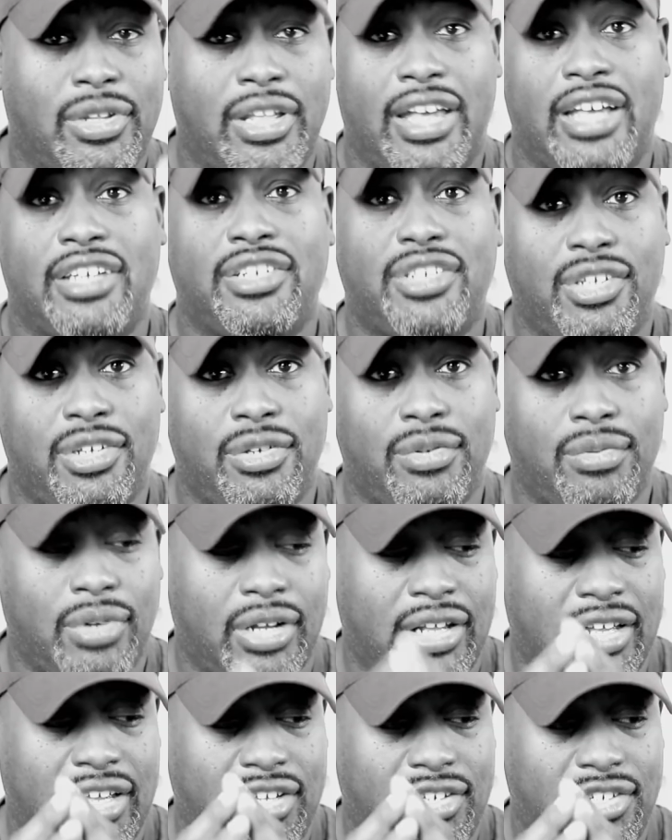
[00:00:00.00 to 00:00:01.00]
going to ask
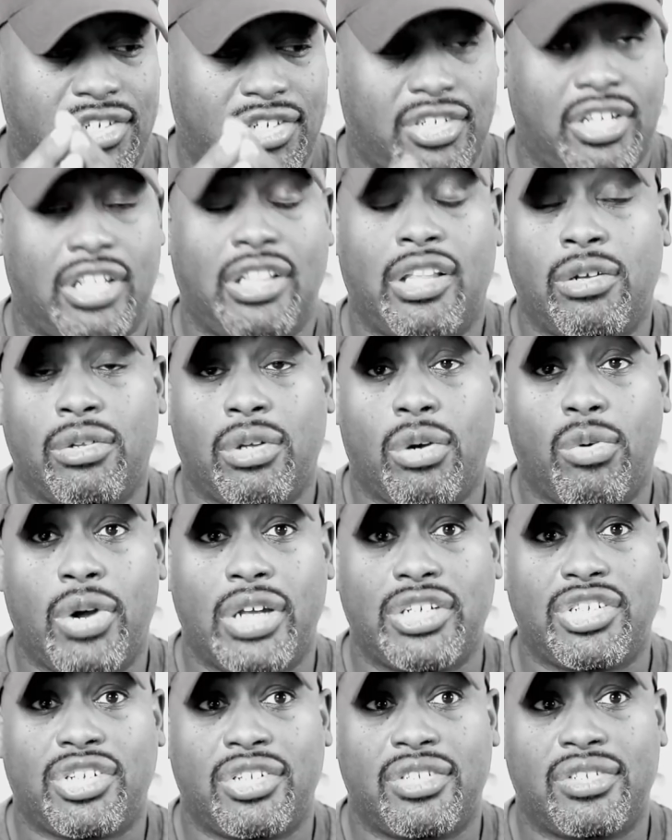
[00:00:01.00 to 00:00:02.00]
you a shitload of
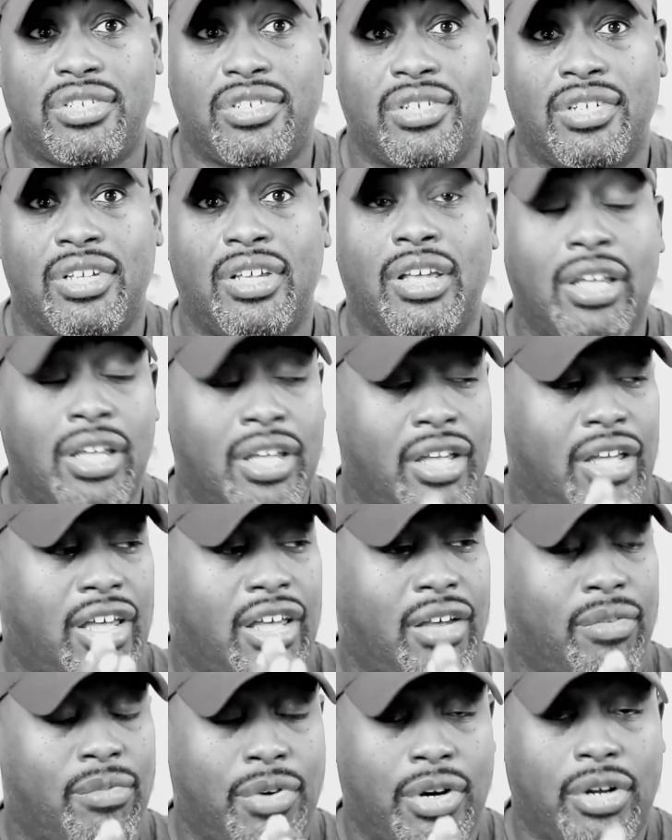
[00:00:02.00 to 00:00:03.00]
questions,
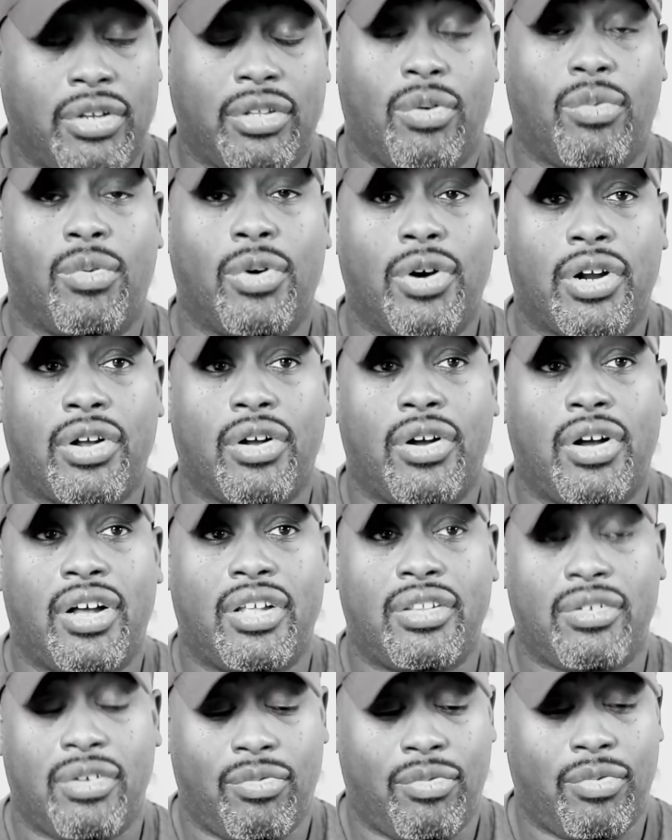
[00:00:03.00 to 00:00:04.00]
and we're going to work
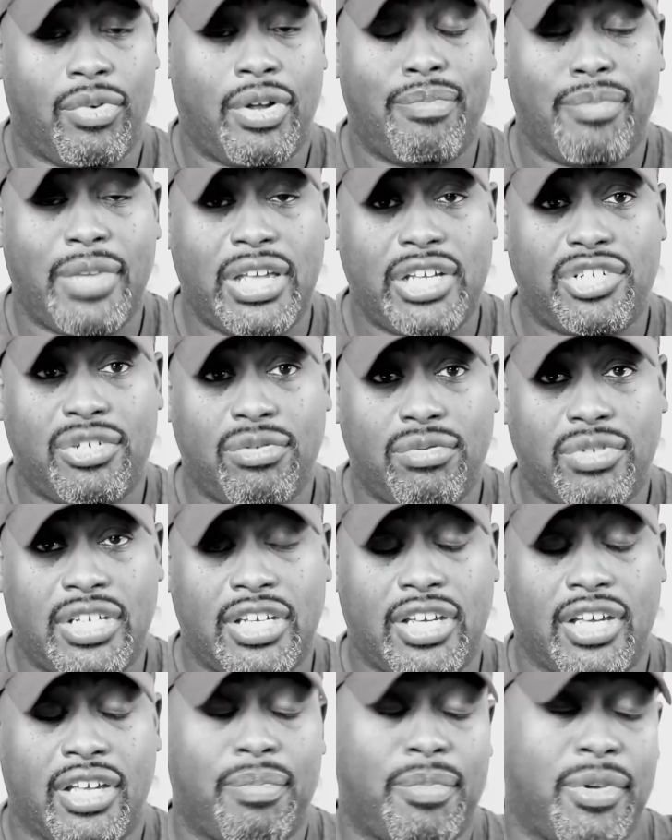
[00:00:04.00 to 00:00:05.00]
on what makes you
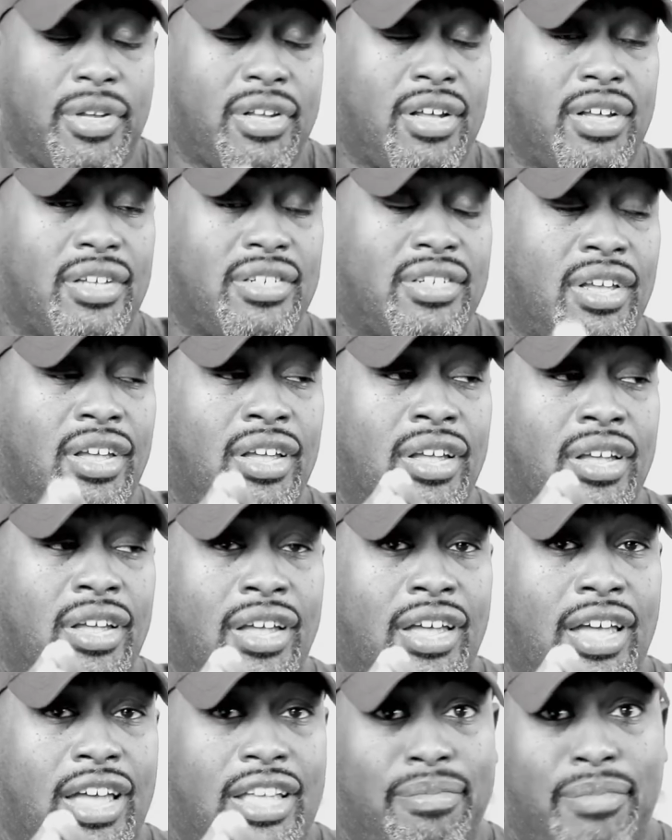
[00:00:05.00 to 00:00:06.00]
tick, because
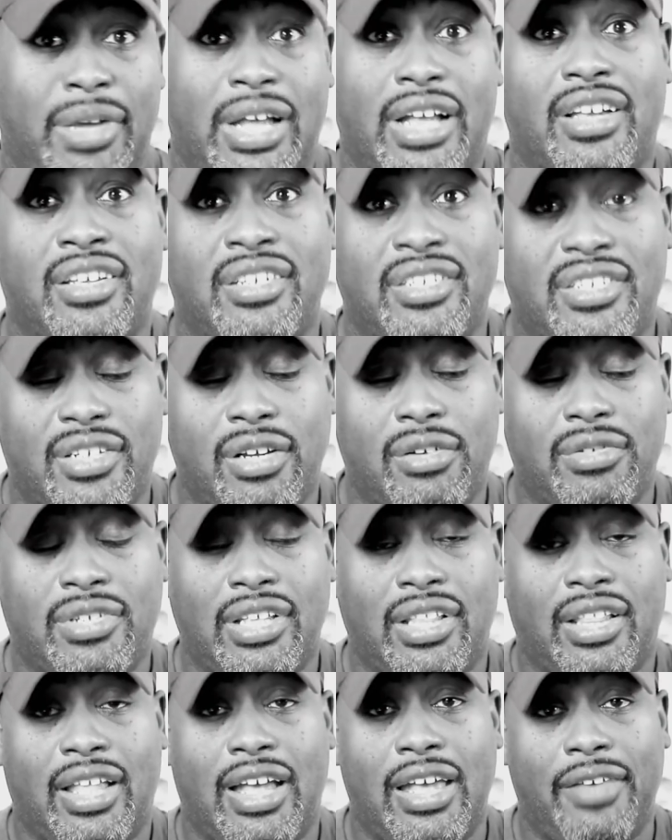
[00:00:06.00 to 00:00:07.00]
in my
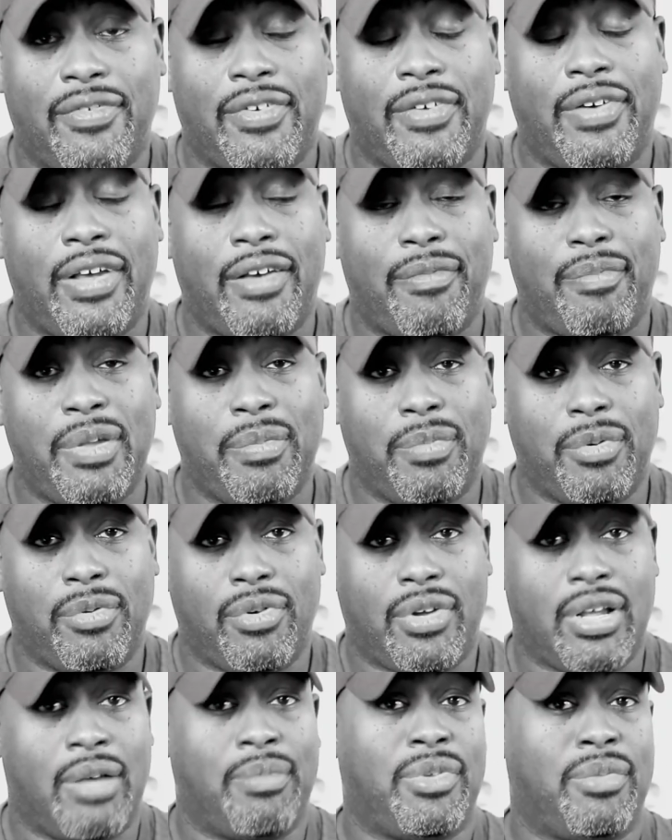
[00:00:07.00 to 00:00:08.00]
consulting life, I've had people
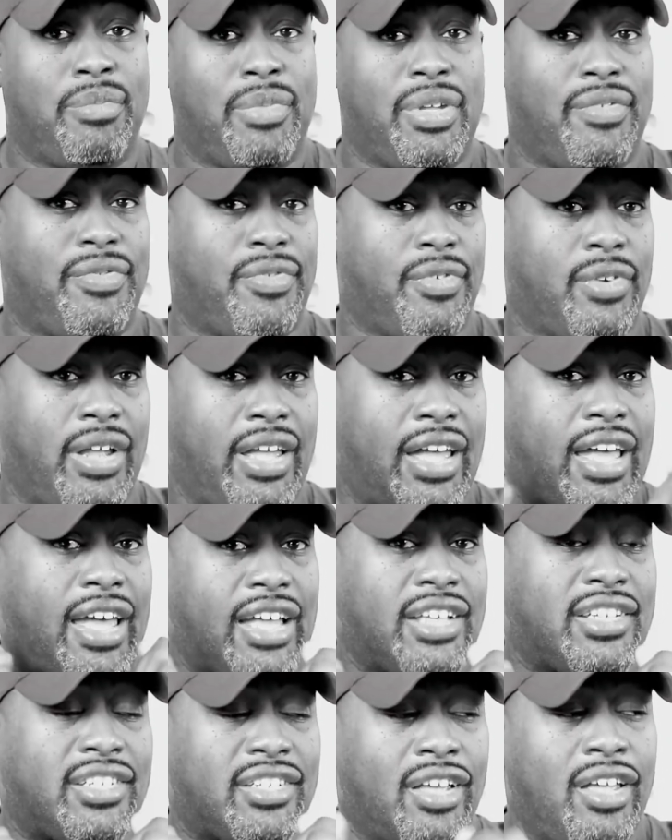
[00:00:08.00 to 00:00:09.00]
who come to me for
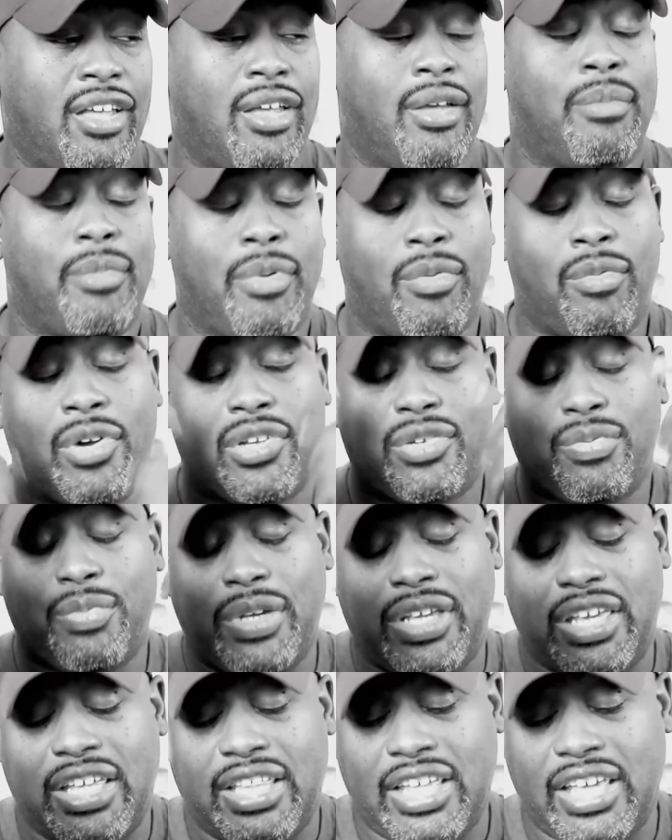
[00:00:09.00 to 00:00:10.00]
X, but once
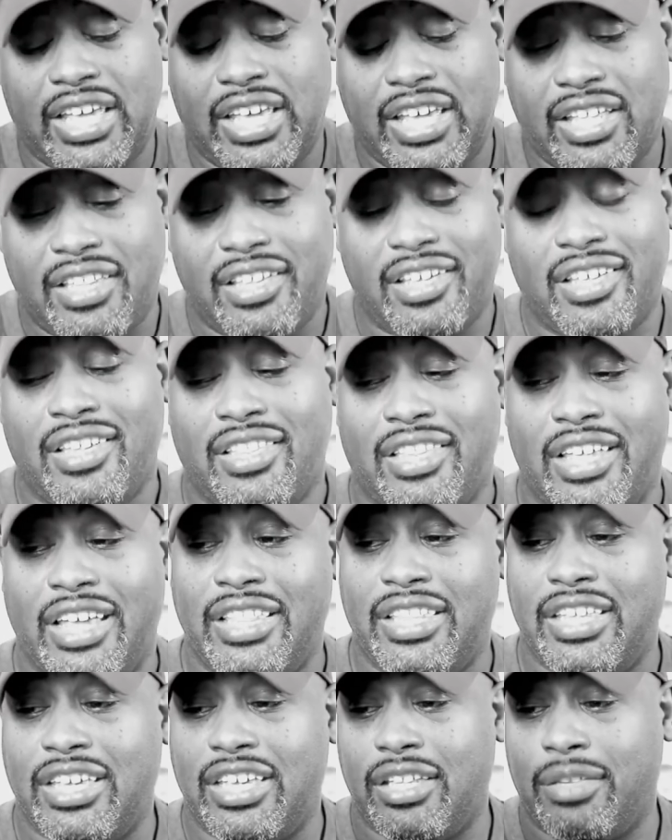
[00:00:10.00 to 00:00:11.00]
we get in,
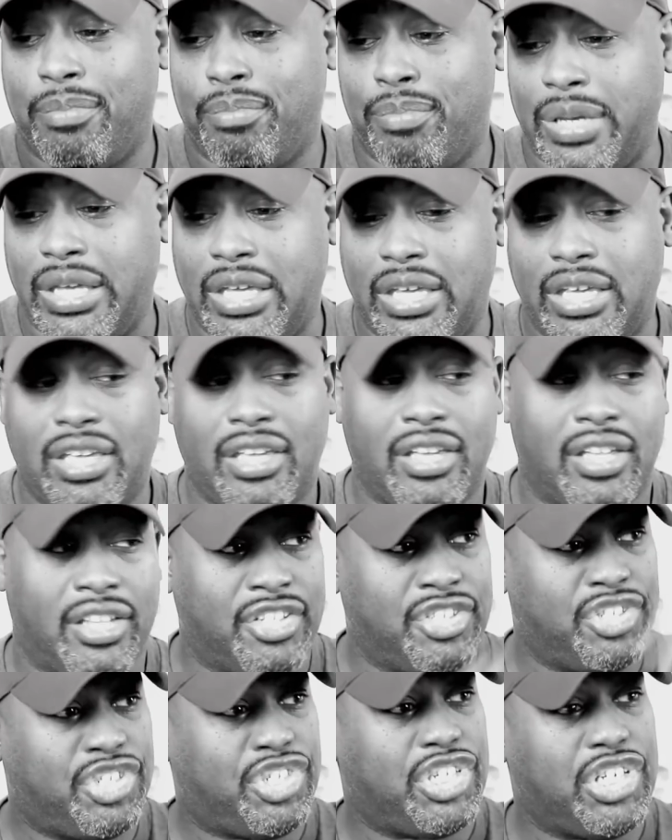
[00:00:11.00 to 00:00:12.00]
they need B
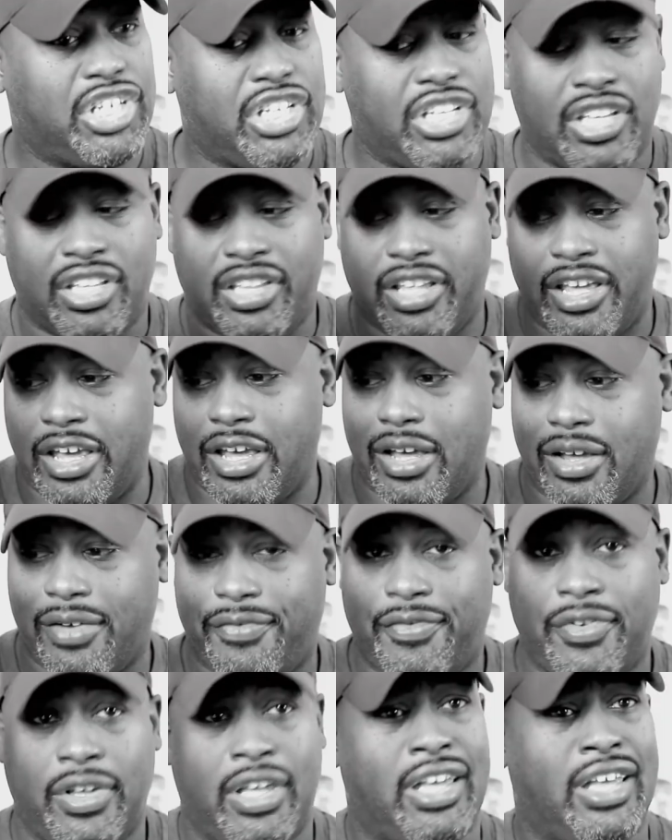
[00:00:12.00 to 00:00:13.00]
and G and
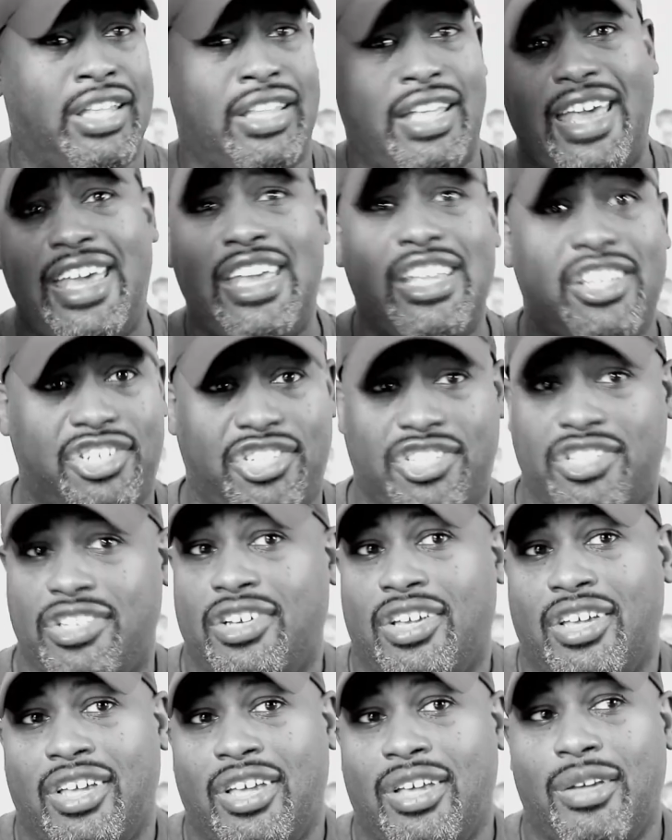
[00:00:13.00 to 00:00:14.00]
F and
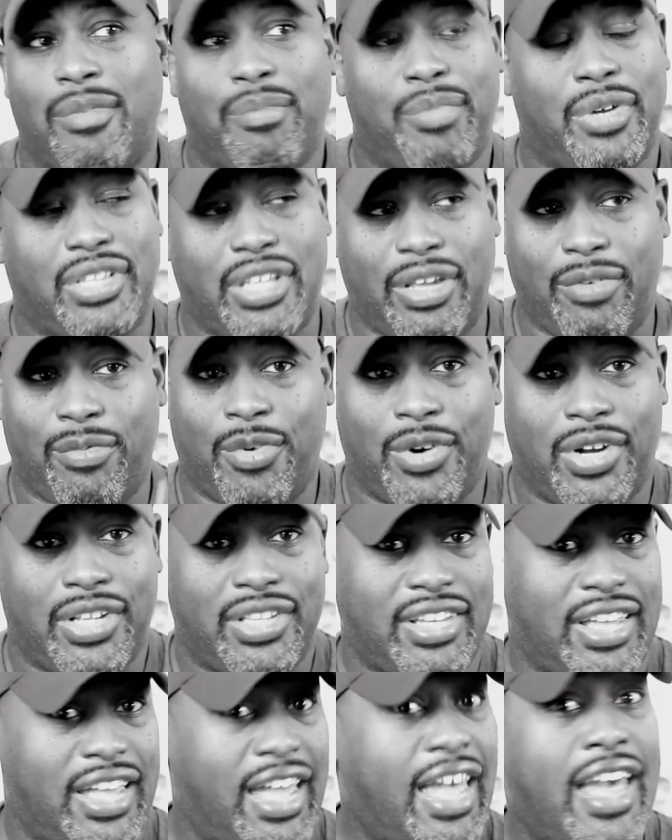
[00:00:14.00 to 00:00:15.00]
H, but they
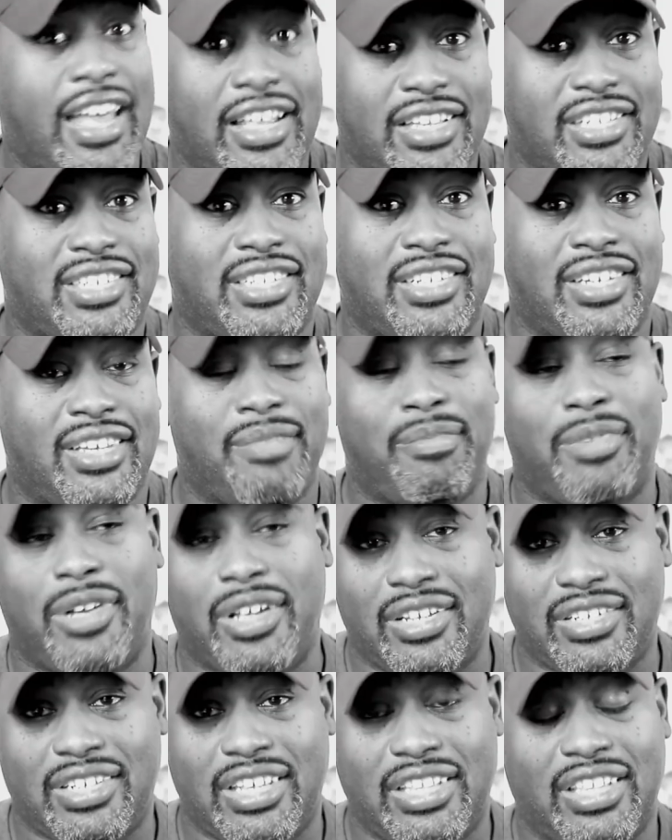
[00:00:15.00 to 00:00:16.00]
want X
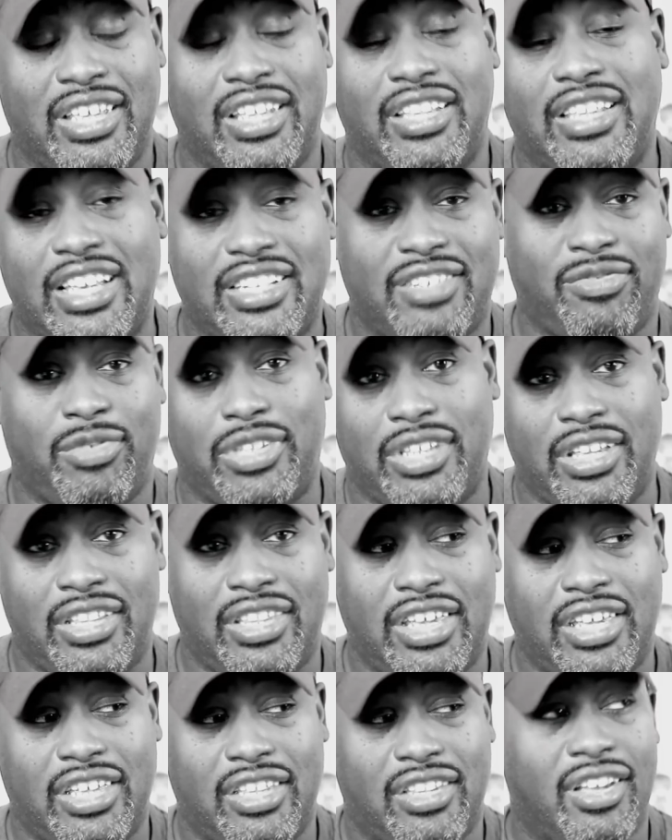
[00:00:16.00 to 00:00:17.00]
because they think that's what they
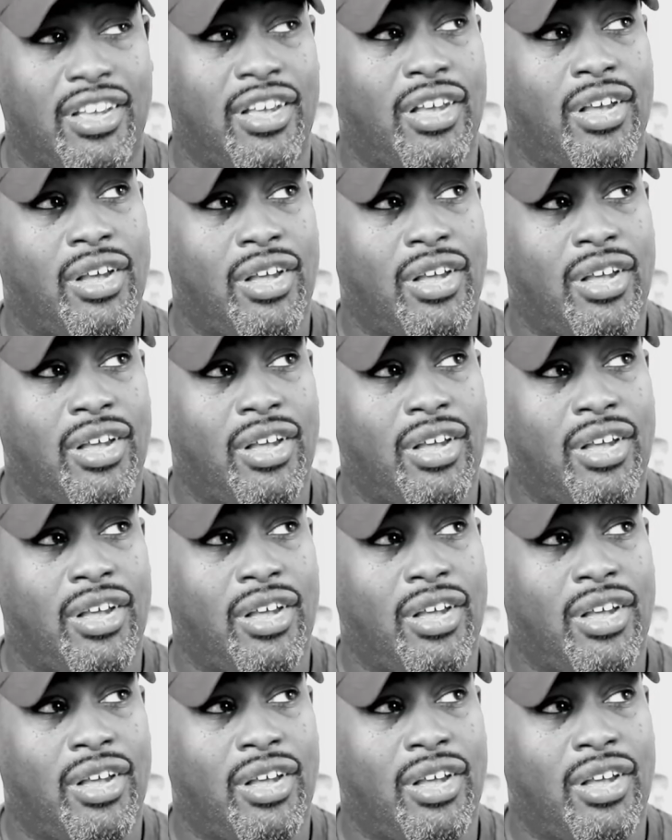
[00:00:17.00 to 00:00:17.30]
need.